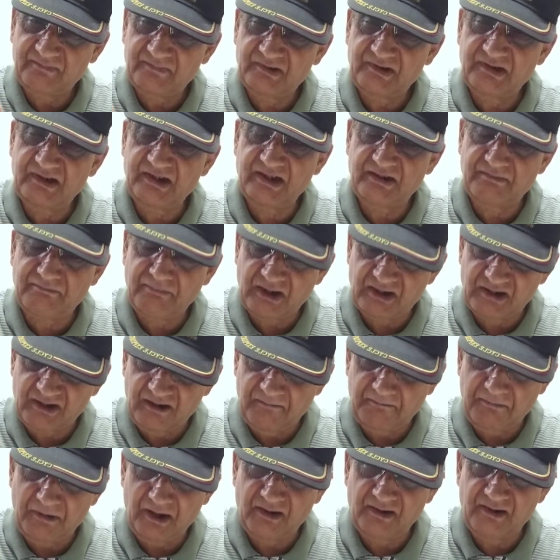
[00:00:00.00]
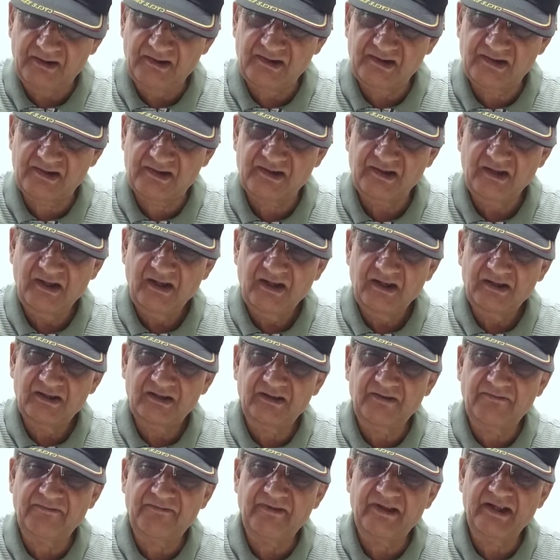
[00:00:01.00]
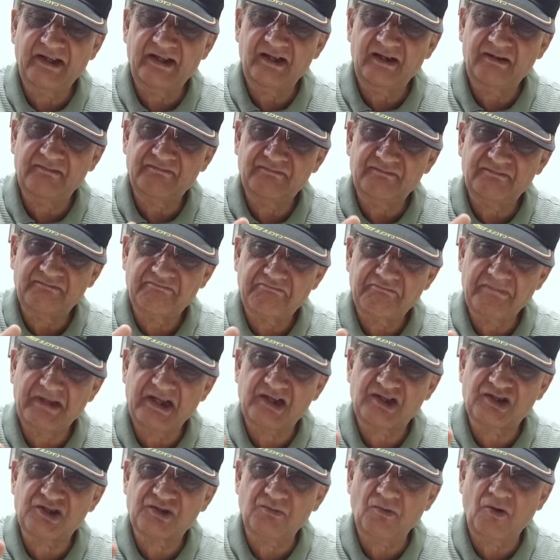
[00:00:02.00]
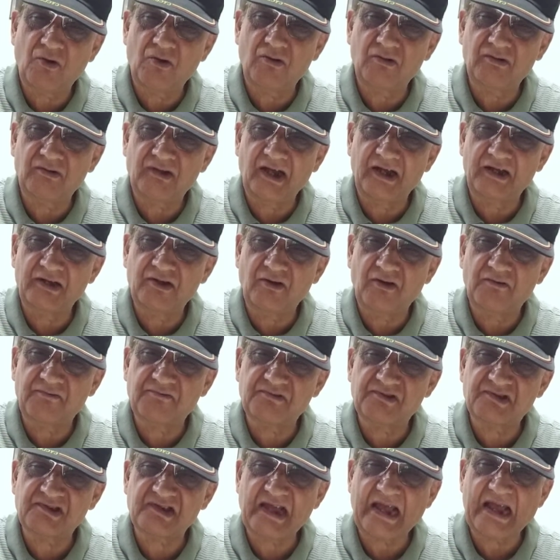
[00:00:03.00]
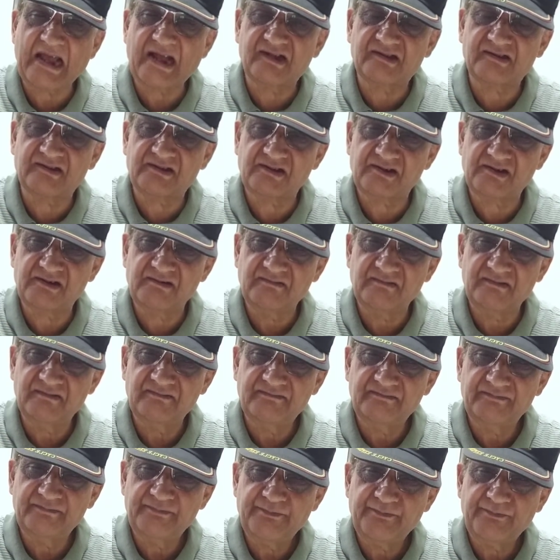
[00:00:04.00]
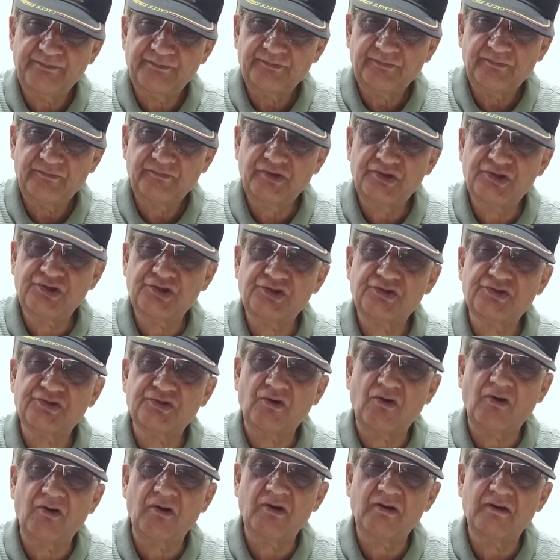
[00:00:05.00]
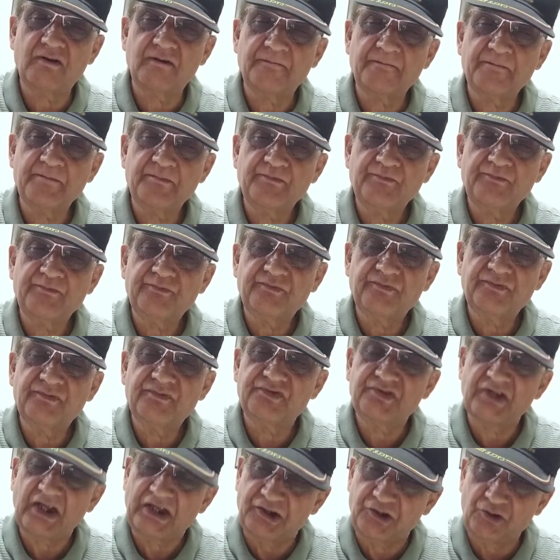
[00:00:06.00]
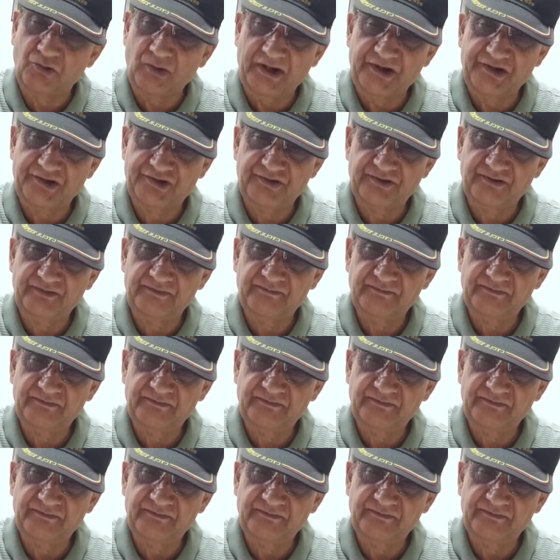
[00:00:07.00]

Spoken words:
these muscle bundles, they make small kind of sacs, which is called sacculation.